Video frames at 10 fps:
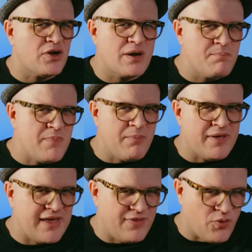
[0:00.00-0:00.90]
started
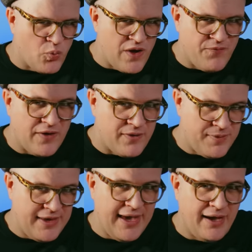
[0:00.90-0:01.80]
mimicking the riff on the
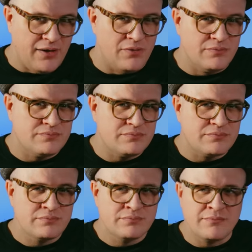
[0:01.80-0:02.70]
piano.
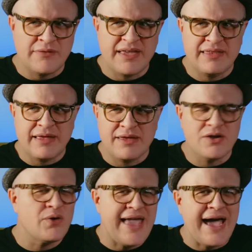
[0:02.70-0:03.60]
And, uh,
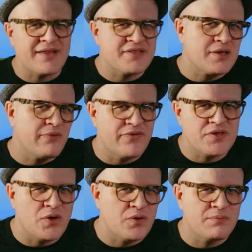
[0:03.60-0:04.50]
you know, he added some of
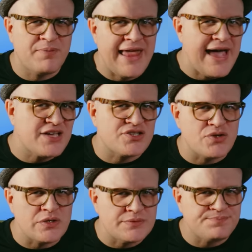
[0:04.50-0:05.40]
his own panache
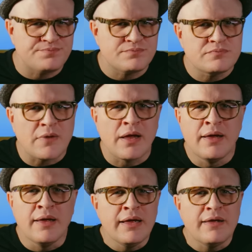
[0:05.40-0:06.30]
to it.
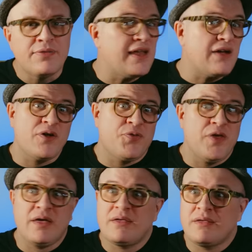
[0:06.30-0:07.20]
Then
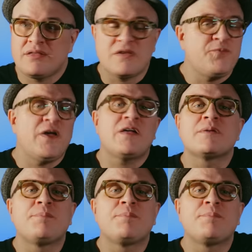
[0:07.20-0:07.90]
everything, it just fell into